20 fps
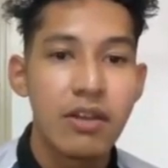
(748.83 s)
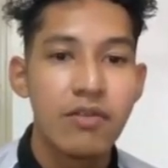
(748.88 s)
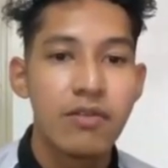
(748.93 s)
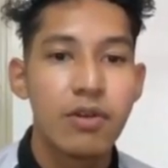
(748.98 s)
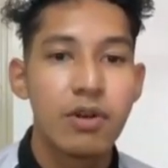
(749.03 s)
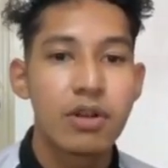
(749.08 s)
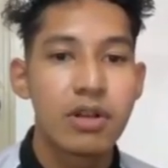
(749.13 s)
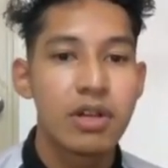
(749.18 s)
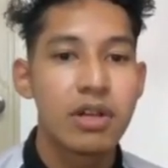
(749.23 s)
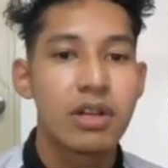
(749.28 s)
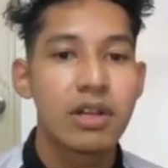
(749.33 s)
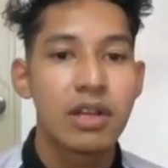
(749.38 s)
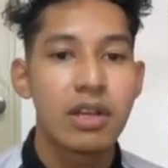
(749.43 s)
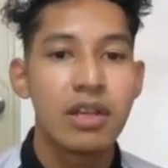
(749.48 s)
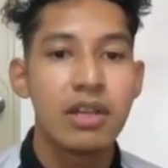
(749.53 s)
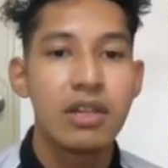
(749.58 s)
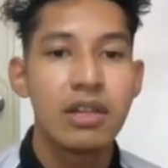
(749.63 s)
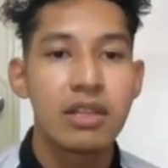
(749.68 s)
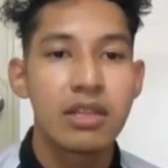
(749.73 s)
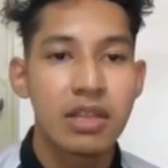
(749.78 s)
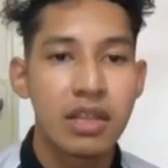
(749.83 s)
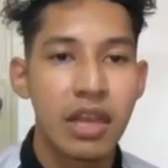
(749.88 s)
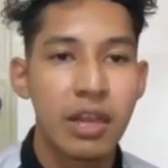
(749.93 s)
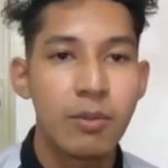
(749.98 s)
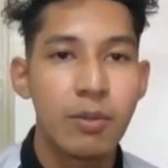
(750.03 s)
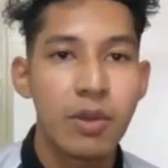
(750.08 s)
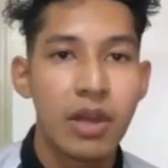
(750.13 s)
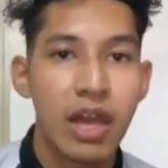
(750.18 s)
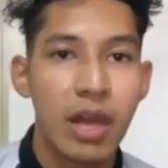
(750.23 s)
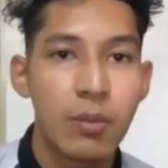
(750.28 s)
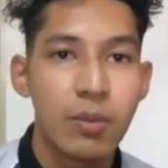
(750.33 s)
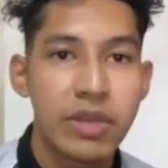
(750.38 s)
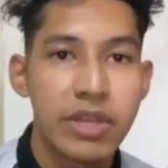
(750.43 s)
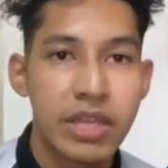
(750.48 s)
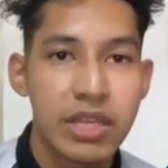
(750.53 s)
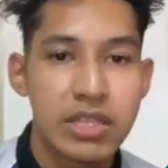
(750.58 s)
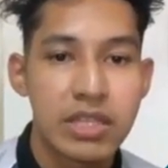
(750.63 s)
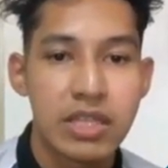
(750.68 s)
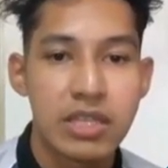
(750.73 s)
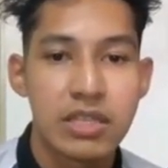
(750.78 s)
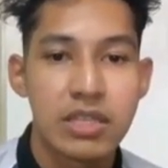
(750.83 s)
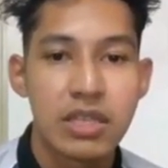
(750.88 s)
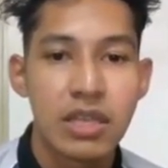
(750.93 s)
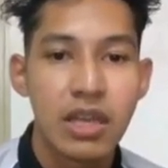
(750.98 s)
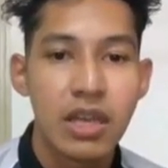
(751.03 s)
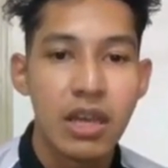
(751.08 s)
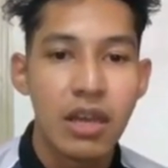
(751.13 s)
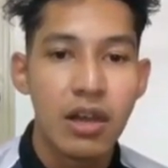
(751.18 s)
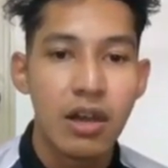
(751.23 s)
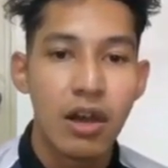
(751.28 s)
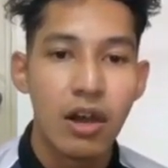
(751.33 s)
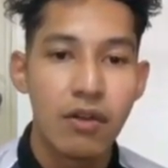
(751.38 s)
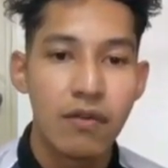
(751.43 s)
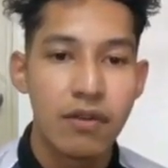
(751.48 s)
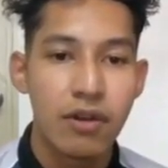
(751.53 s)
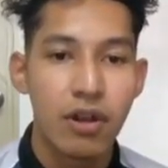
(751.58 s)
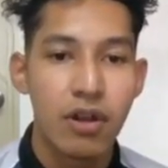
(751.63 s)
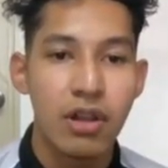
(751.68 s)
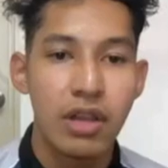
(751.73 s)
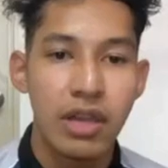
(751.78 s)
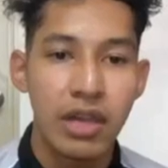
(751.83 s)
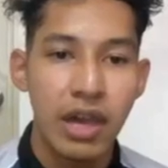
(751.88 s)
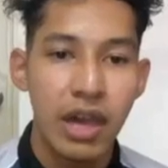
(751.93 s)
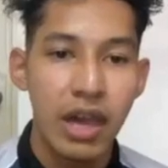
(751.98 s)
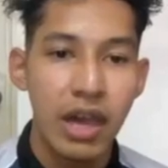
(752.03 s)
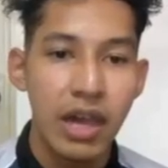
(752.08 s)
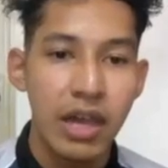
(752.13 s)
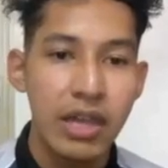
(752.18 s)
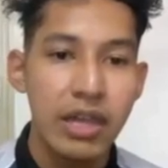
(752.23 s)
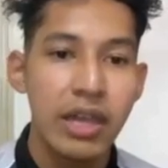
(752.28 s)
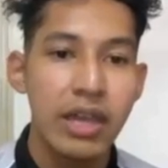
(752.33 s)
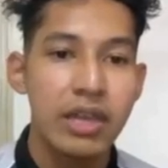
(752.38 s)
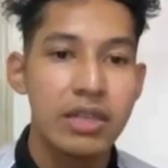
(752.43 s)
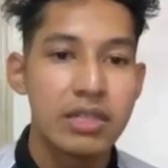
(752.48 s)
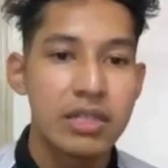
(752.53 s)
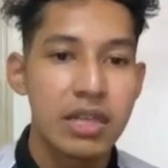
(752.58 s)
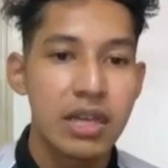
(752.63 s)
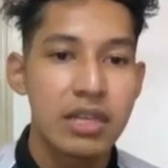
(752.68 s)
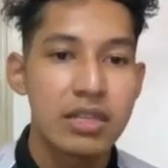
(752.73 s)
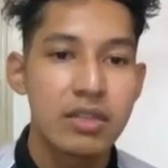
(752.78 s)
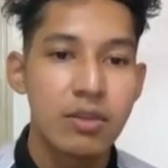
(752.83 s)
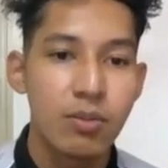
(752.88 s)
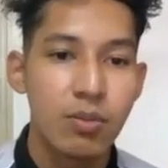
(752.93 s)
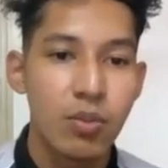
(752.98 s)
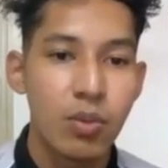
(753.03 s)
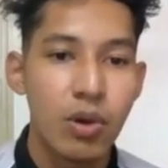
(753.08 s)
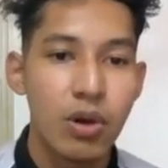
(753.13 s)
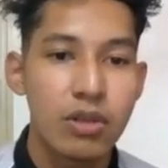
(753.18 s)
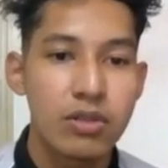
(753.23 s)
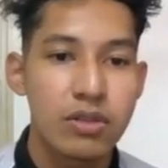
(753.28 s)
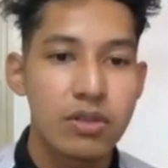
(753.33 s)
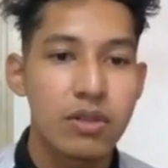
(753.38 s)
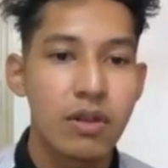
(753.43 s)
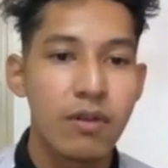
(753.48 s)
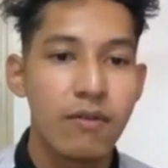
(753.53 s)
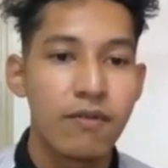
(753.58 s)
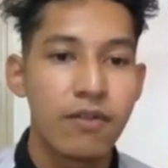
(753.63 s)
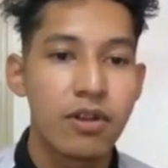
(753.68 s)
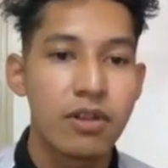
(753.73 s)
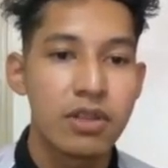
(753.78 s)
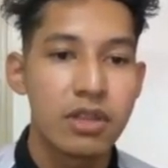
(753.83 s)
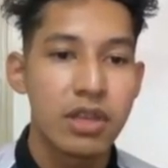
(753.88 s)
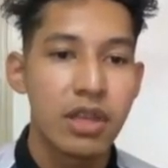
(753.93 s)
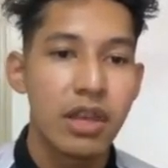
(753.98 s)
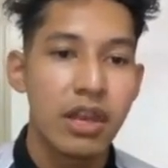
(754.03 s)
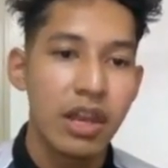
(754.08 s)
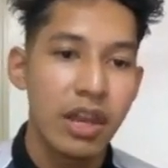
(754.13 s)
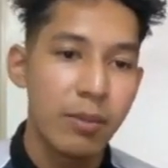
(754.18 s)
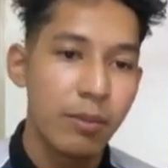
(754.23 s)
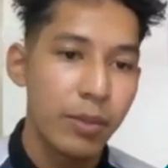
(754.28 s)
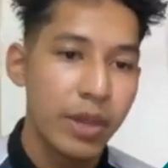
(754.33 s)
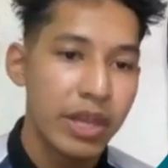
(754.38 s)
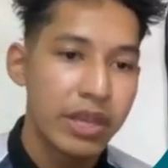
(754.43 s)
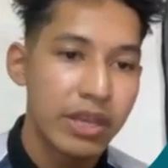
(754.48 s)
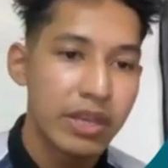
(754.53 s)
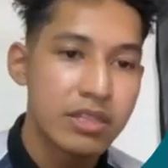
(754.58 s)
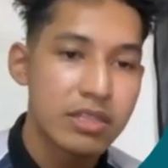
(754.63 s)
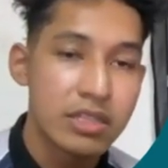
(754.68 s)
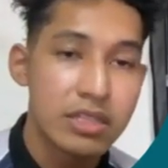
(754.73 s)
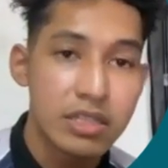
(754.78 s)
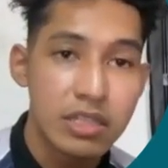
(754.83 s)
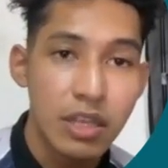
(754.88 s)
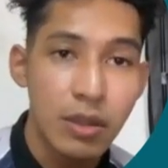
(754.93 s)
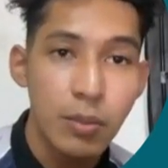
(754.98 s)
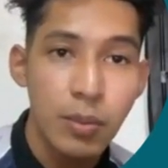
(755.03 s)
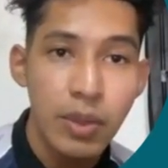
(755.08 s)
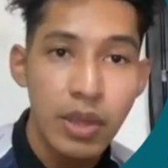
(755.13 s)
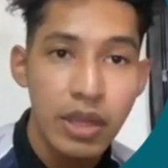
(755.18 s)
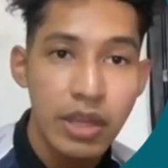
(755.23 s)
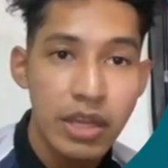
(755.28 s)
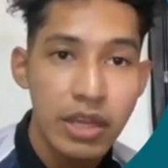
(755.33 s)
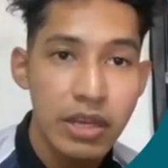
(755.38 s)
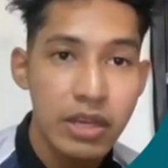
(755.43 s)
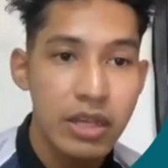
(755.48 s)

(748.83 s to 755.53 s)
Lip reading: for real-time applications. Overall, AI enhances both front-end and back-end system. It